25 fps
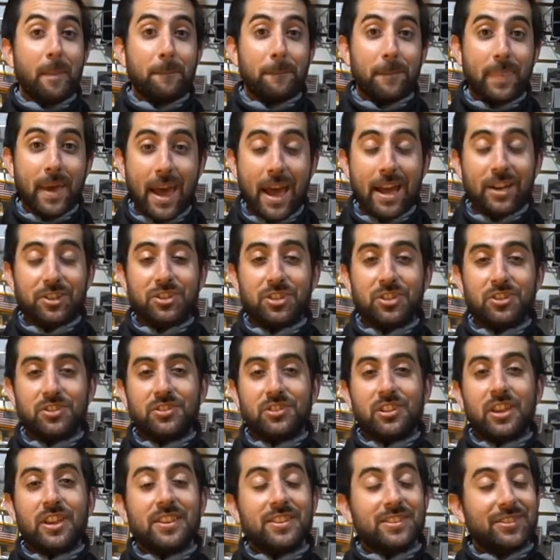
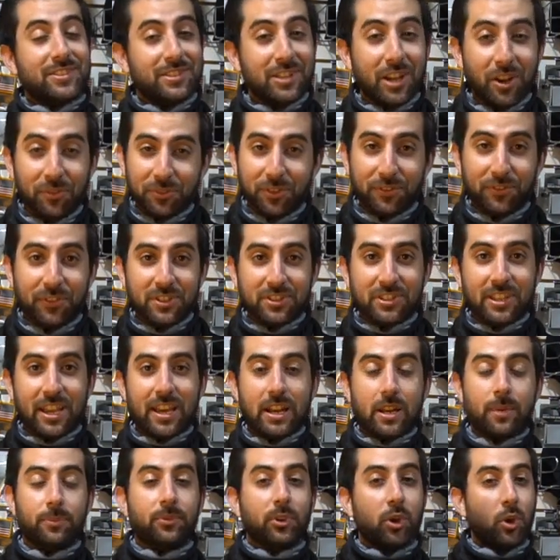patches, self-defense
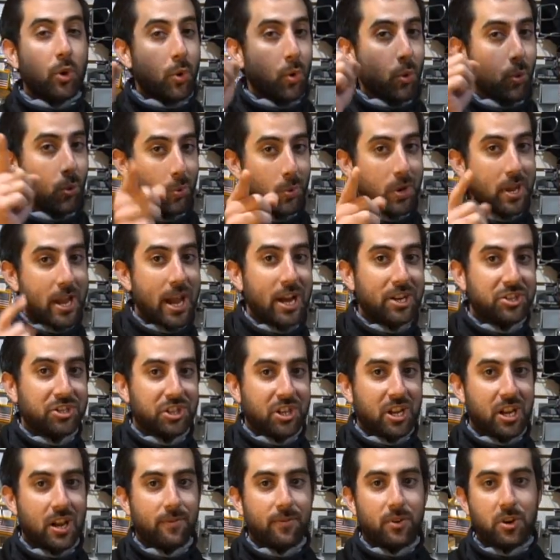items. We got you
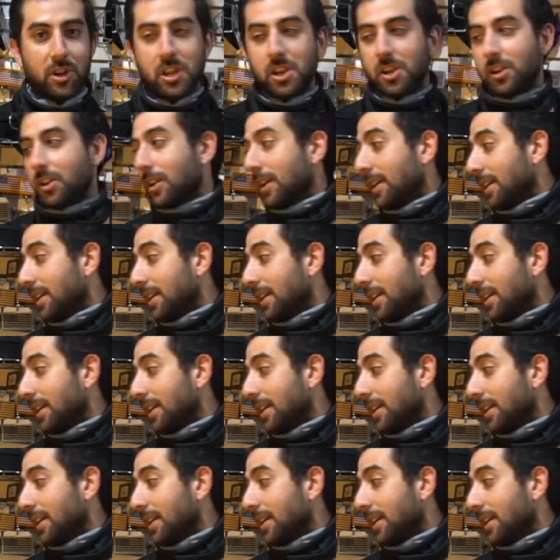covered here.